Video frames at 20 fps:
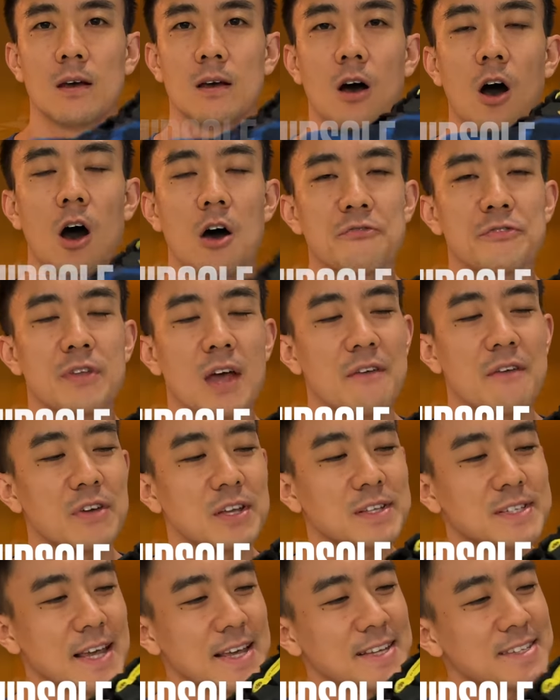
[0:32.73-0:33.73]
After having
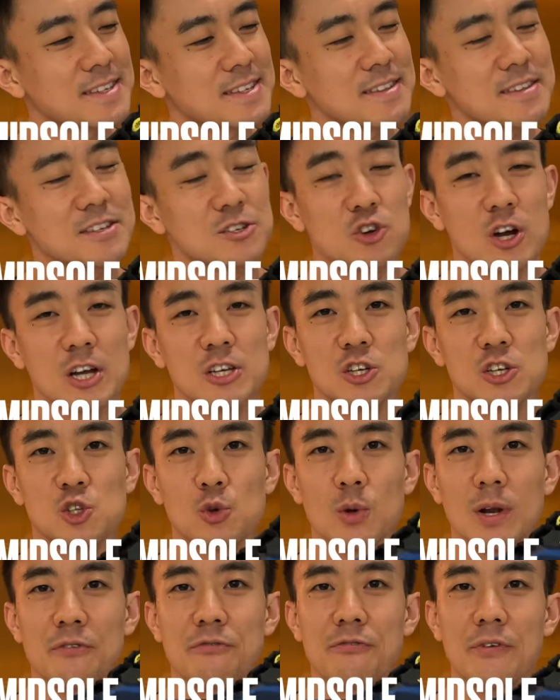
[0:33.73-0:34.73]
tested the Structure
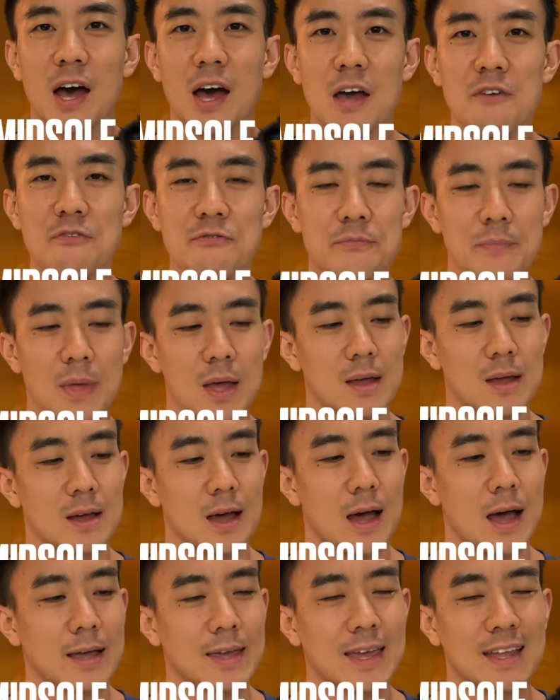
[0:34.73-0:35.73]
25,
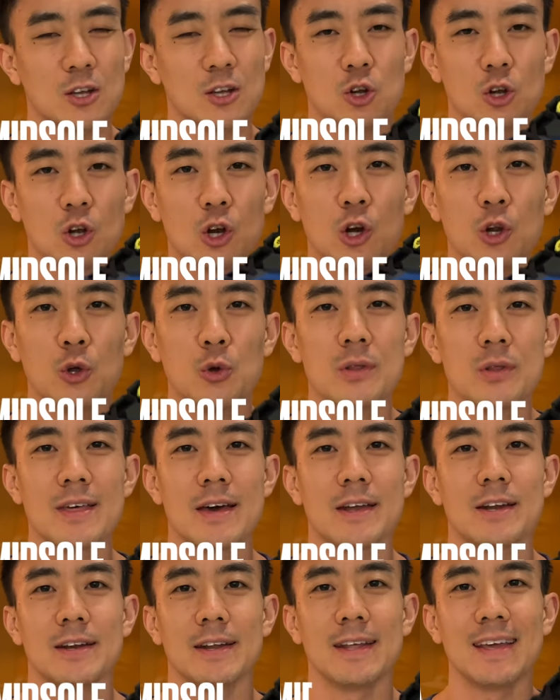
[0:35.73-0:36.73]
I can conclude
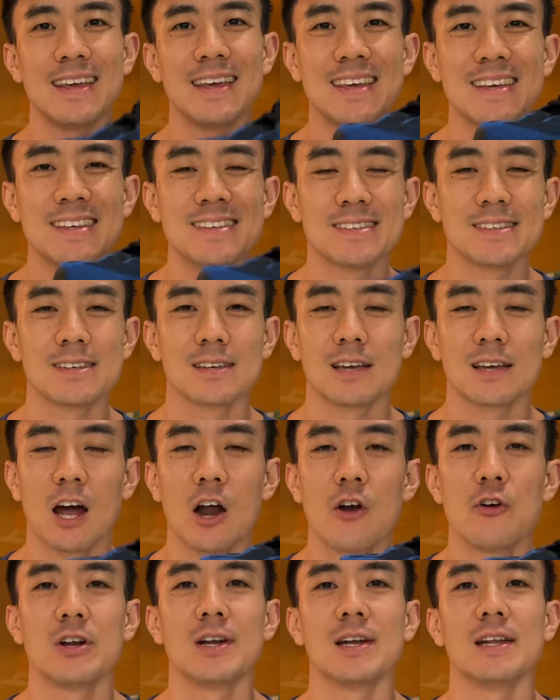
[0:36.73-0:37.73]
that it is
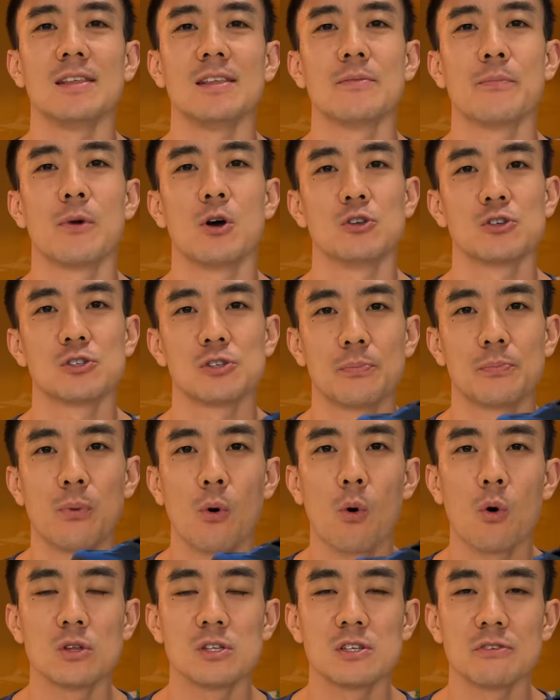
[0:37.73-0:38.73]
currently the most
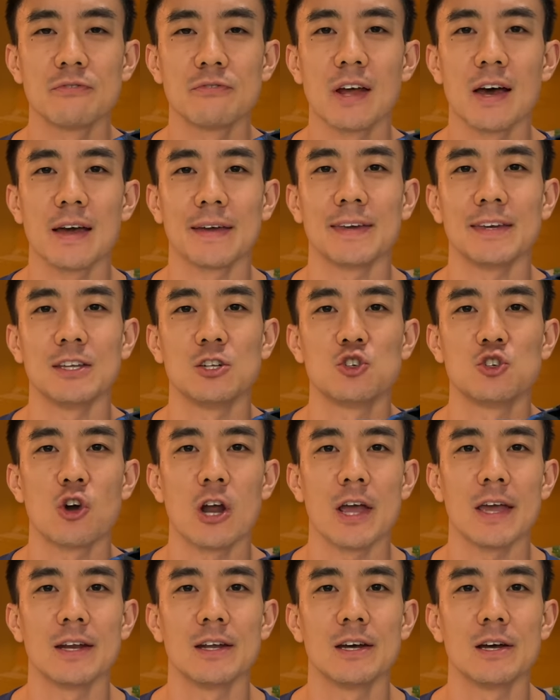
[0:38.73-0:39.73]
supportive Nike
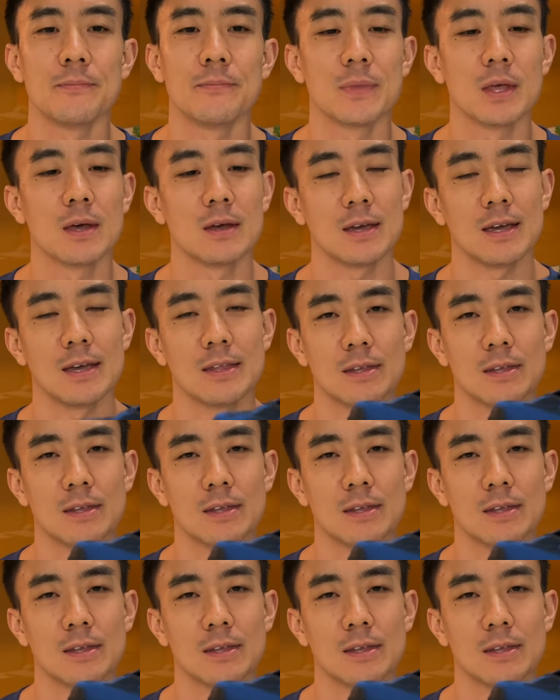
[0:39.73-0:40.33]
trainer in